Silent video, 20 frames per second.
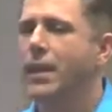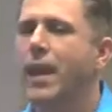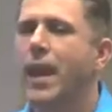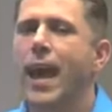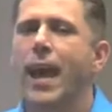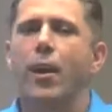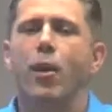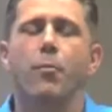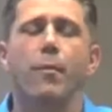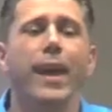
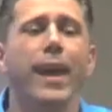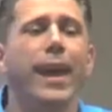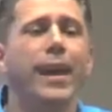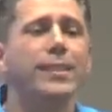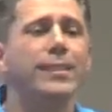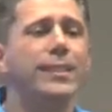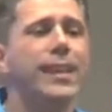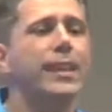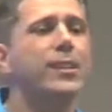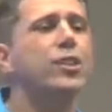and omega
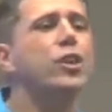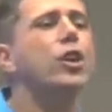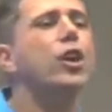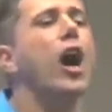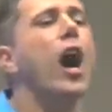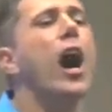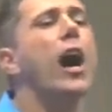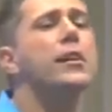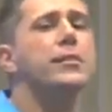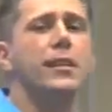6
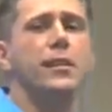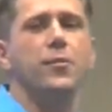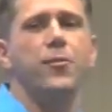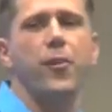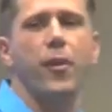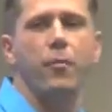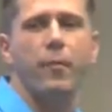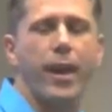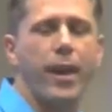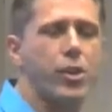cause
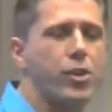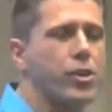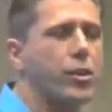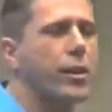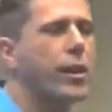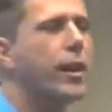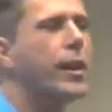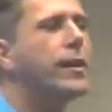inflammation,